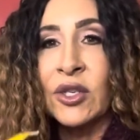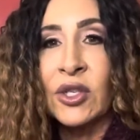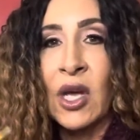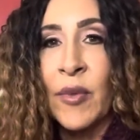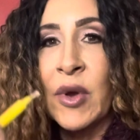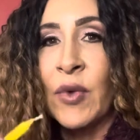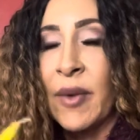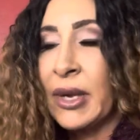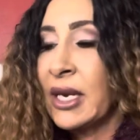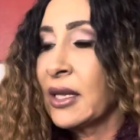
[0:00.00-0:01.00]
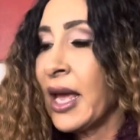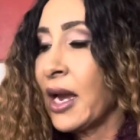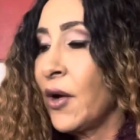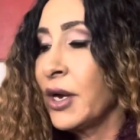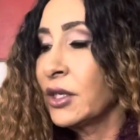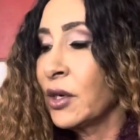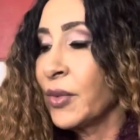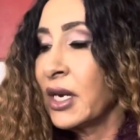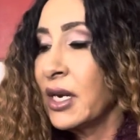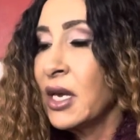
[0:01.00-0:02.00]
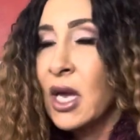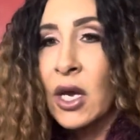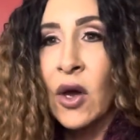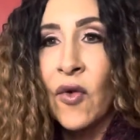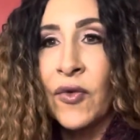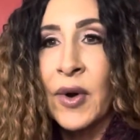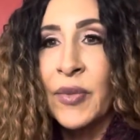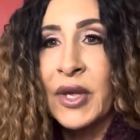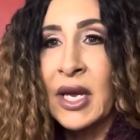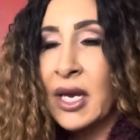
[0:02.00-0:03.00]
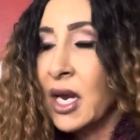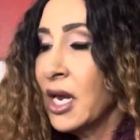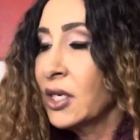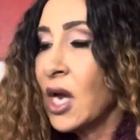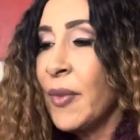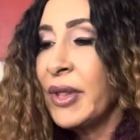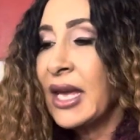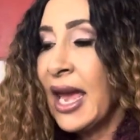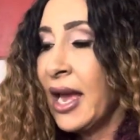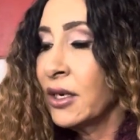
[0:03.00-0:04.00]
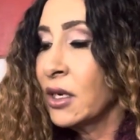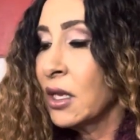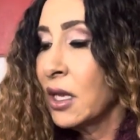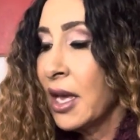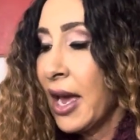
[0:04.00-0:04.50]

You saw me rubbing it like I always do. I'm going to go from the top of the candle,